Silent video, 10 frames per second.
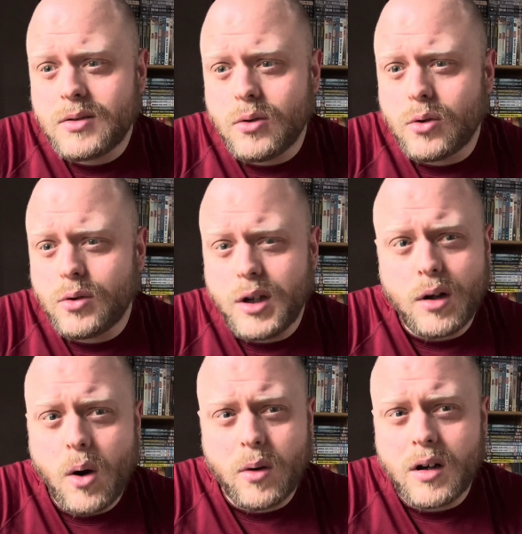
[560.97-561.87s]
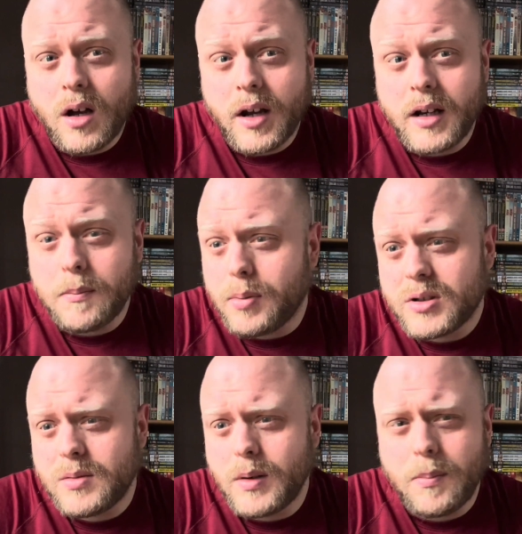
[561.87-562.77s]
or you go online and
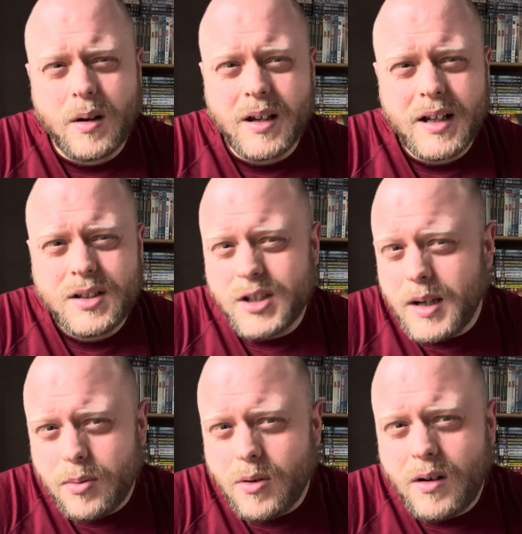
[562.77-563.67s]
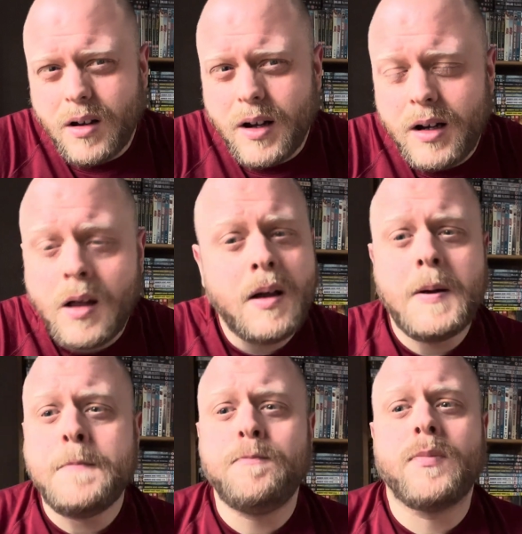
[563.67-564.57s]
possibly buy it cheaper online.
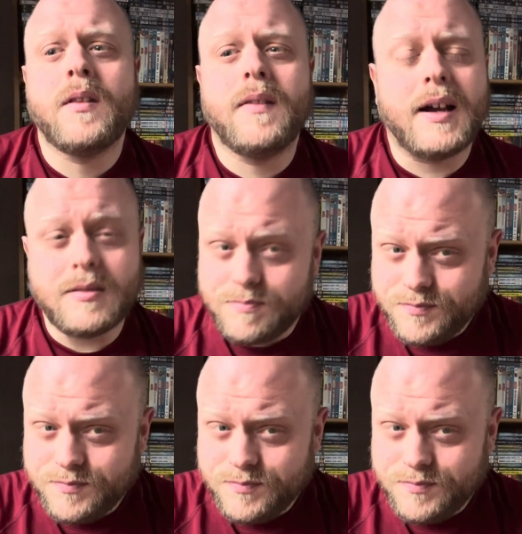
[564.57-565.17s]
Now,